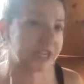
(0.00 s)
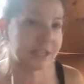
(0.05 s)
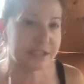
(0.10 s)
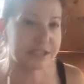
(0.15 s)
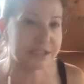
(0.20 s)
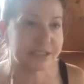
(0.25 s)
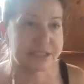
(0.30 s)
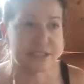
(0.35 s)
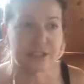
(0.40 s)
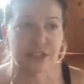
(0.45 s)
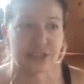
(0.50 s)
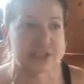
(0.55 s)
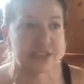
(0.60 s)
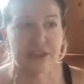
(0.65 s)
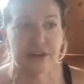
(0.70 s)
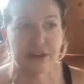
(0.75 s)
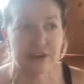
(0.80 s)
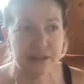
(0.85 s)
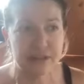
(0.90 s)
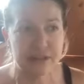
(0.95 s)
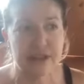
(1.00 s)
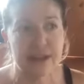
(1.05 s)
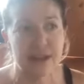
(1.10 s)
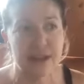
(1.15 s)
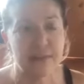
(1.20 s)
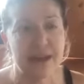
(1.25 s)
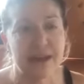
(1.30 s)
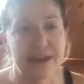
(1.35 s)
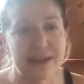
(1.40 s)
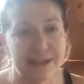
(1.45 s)
gears and just start
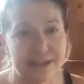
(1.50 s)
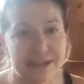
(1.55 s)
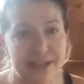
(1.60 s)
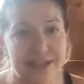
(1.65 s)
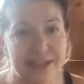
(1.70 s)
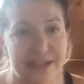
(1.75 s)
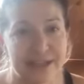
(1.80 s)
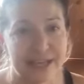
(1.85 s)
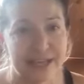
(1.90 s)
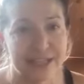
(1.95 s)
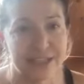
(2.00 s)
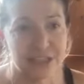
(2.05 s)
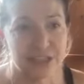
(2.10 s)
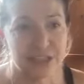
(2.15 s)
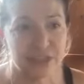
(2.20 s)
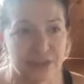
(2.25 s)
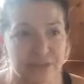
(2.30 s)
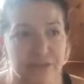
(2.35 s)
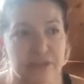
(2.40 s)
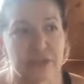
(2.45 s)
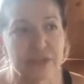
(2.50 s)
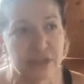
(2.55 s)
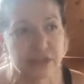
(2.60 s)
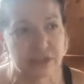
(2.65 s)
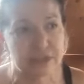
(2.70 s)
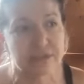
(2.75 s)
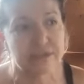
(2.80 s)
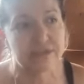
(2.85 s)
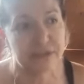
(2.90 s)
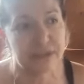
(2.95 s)
thinking about it like that, she'll
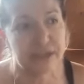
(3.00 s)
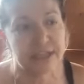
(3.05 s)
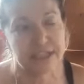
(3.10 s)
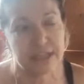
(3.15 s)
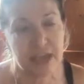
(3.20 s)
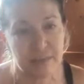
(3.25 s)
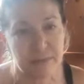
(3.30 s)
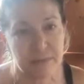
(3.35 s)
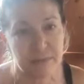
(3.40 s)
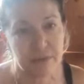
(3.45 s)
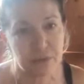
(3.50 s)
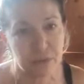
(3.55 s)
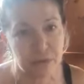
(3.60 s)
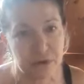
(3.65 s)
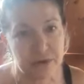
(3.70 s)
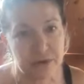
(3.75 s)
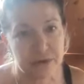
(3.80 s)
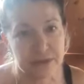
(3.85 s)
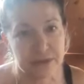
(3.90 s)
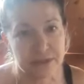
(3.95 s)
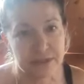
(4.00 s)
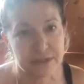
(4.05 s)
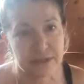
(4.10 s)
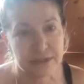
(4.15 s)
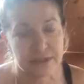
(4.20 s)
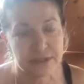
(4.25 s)
start to feel on top of the world.